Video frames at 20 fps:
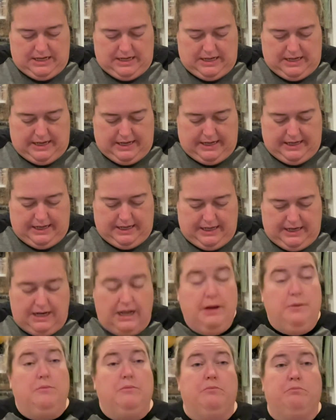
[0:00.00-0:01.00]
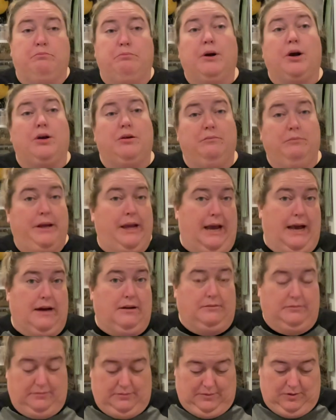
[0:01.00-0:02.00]
and burnt me
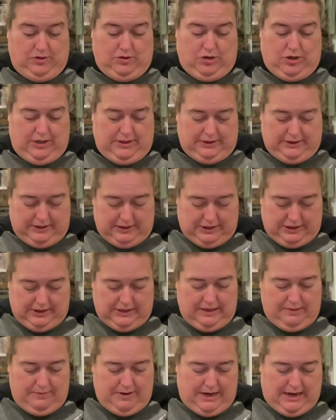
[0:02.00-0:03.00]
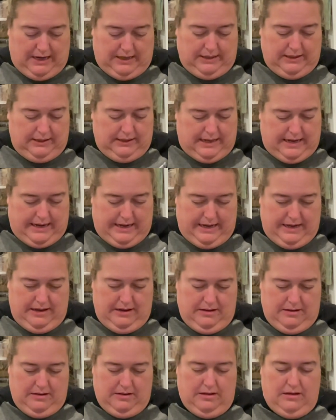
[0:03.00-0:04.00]
out on cross stitching. I'm not gonna lie,
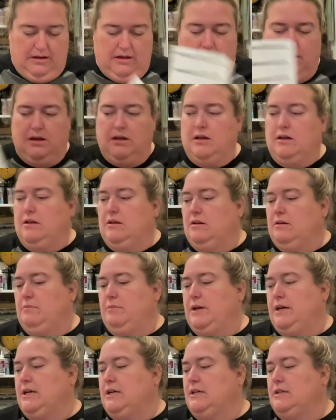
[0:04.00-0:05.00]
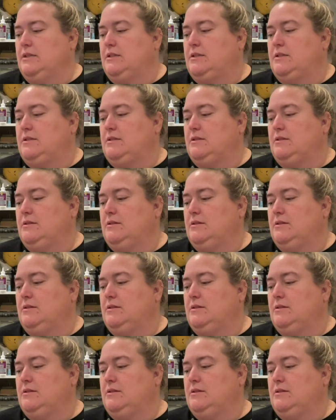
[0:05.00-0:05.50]
because